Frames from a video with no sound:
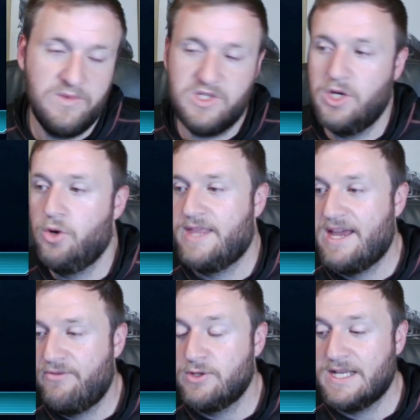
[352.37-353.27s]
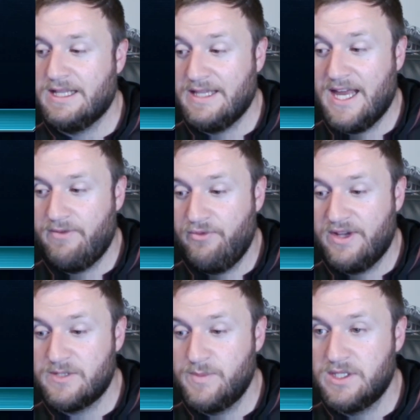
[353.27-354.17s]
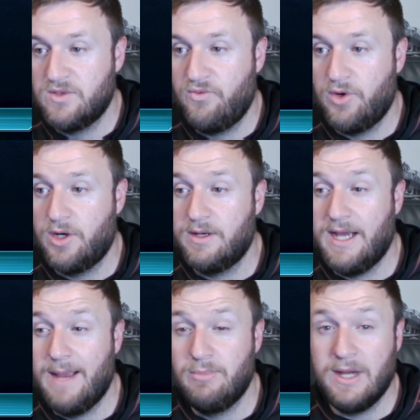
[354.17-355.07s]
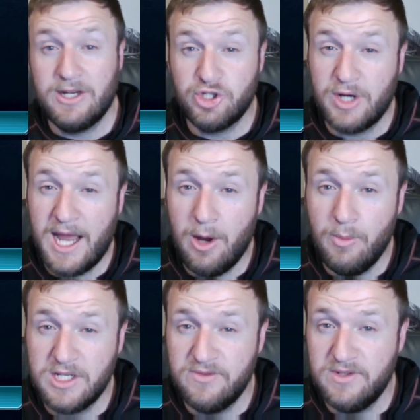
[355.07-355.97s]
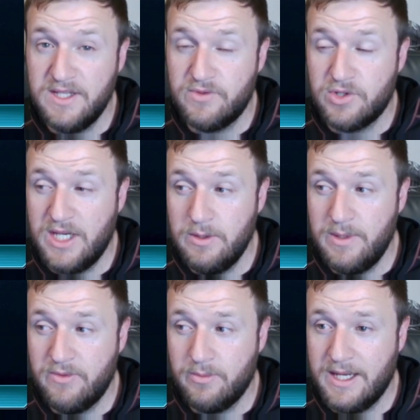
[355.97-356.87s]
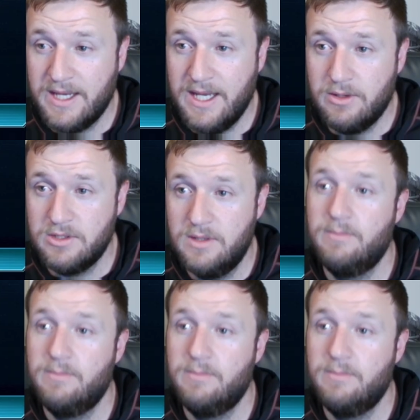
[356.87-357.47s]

So that feels like a lot of investments for, I'm not sure how much of a lifter he would be for my account,